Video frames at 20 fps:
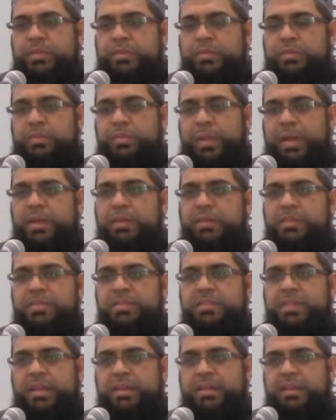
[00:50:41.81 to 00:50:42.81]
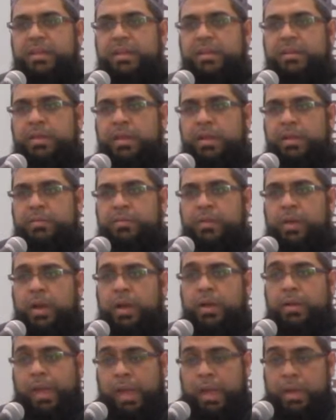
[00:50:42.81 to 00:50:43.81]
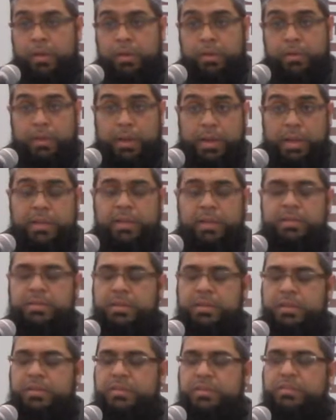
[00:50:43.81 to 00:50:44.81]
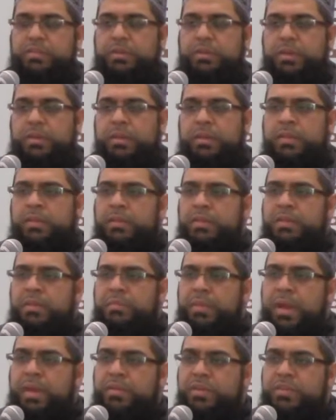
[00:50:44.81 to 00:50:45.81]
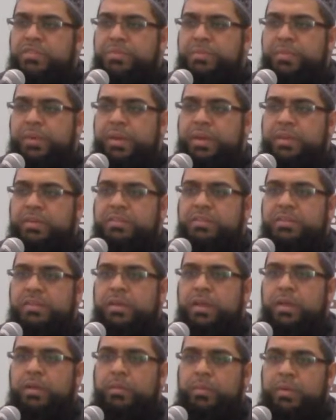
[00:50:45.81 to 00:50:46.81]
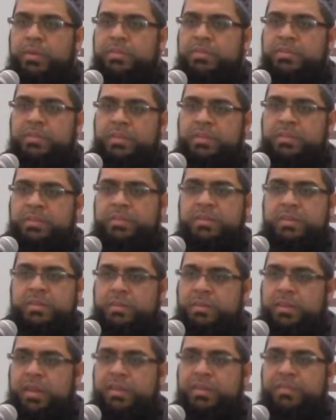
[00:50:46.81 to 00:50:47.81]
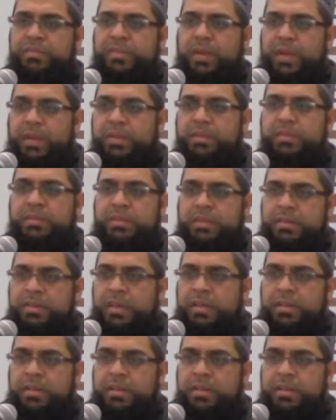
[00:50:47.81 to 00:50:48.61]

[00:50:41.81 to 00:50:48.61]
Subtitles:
To my understanding and how I understood it, I think the marriage breaks once it's nullified.